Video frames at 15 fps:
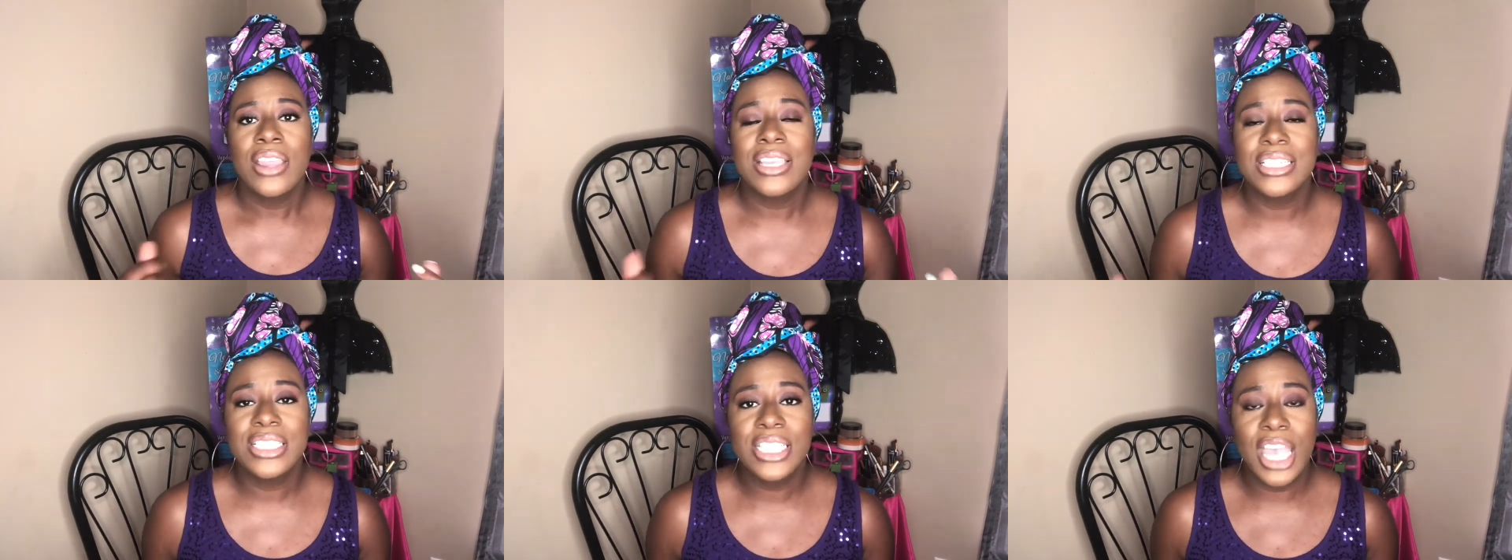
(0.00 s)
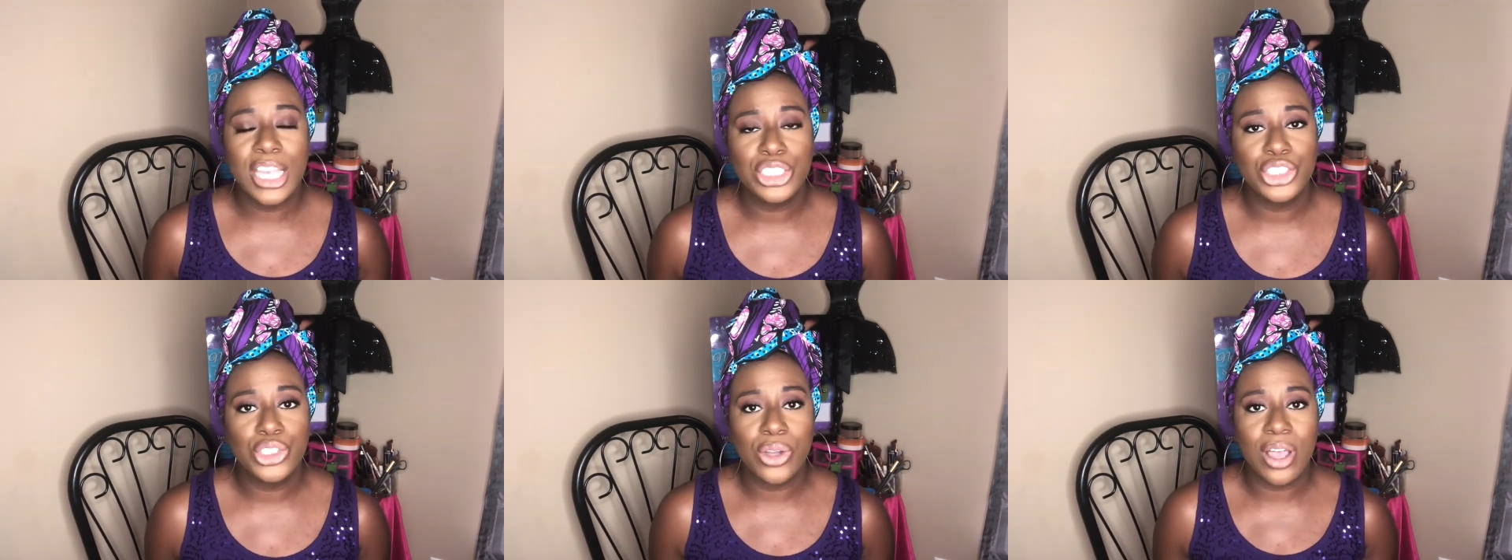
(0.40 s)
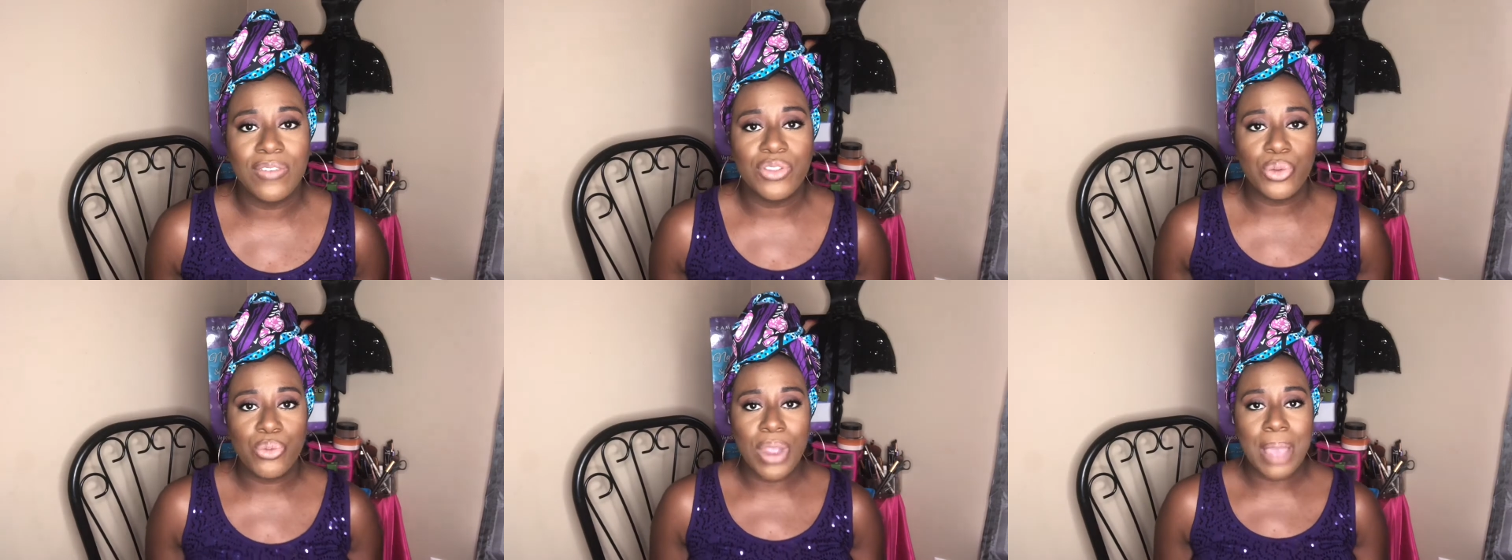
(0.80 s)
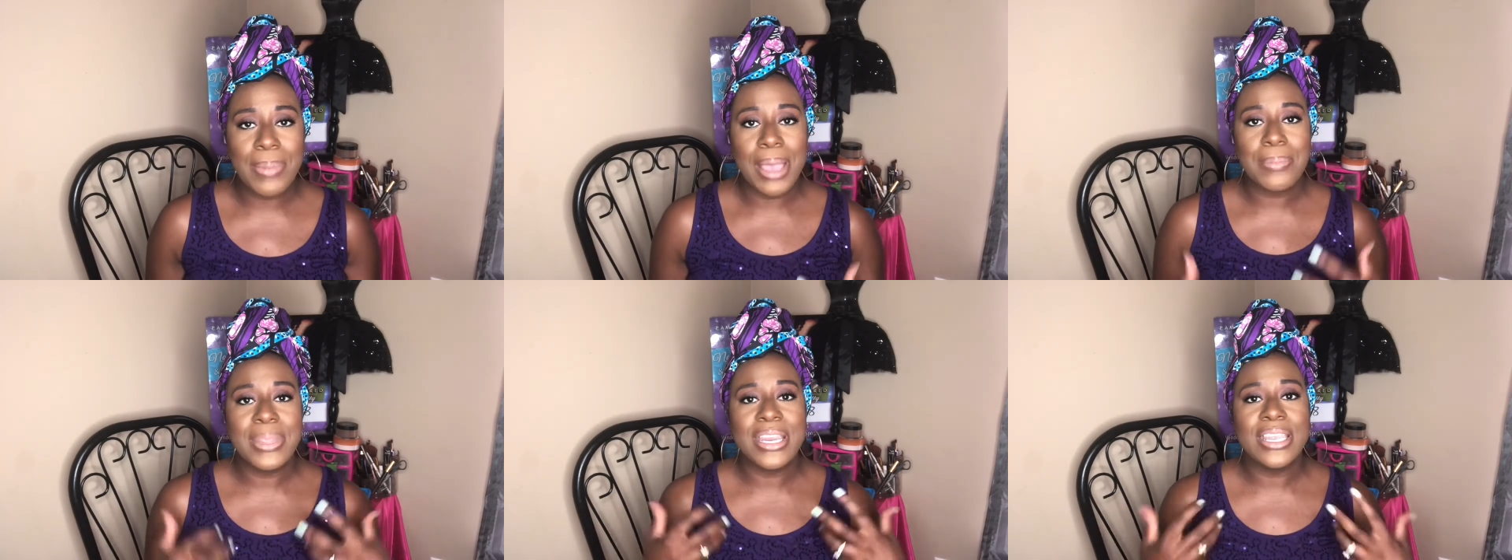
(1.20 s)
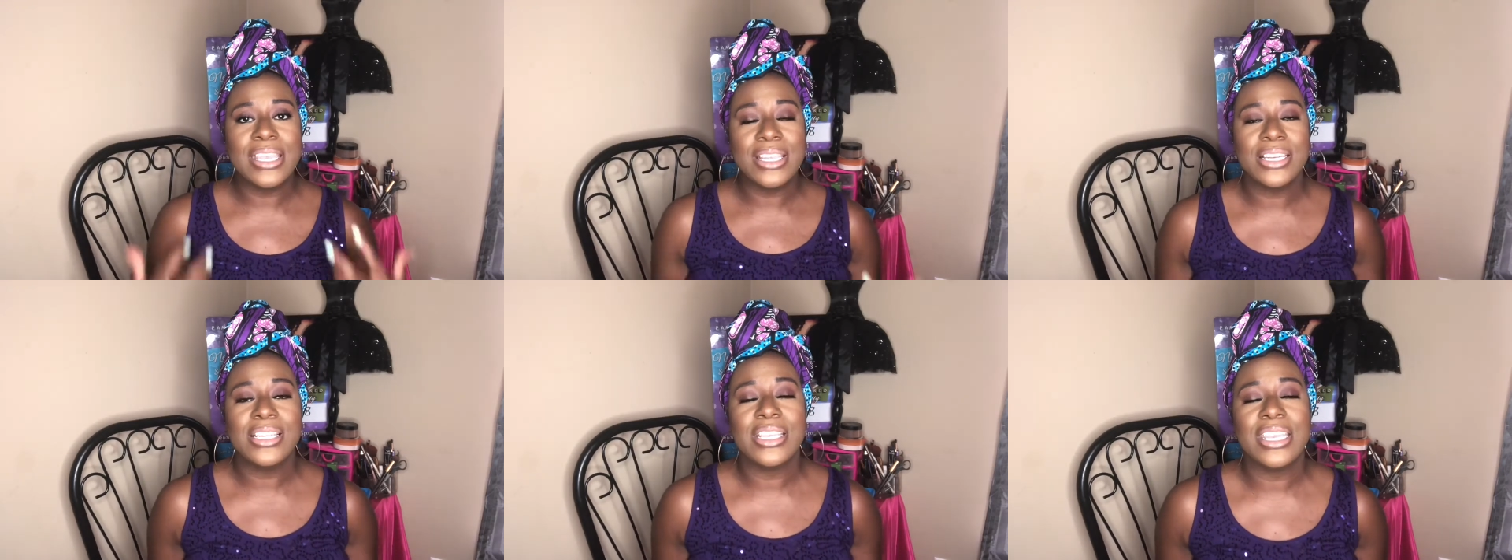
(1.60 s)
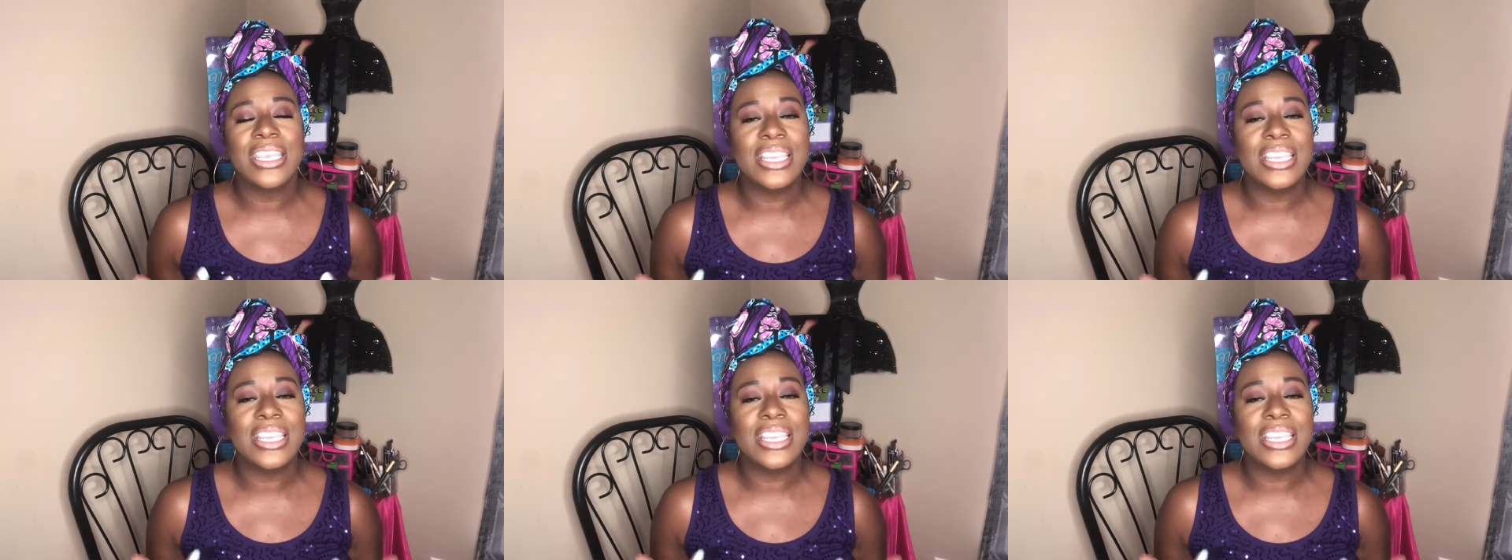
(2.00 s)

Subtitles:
the texture of the wrap, I mean,